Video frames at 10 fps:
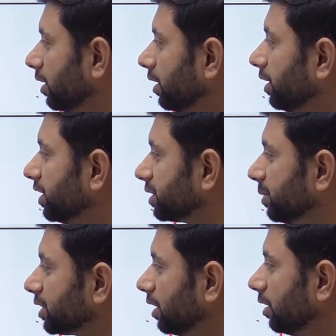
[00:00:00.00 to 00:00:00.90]

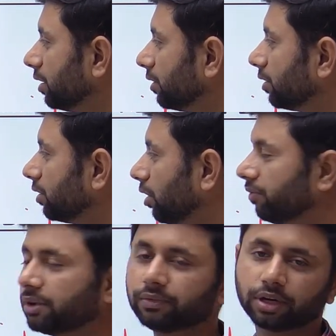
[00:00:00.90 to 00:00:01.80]
dismissal of
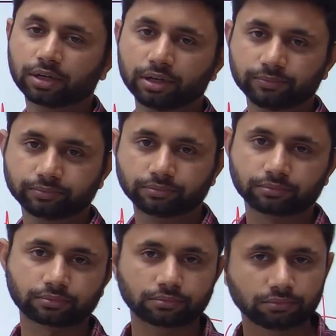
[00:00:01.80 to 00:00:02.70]
a worker
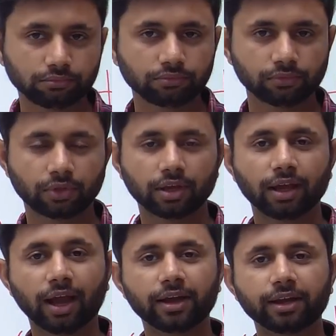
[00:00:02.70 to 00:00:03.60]

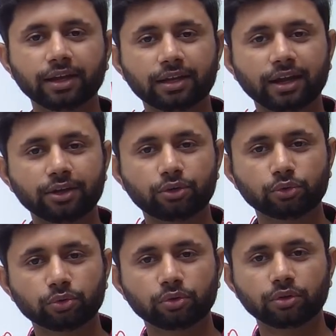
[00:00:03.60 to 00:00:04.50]
and it led
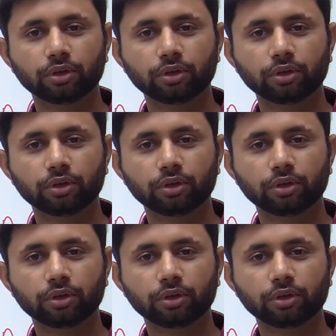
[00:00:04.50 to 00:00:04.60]
to,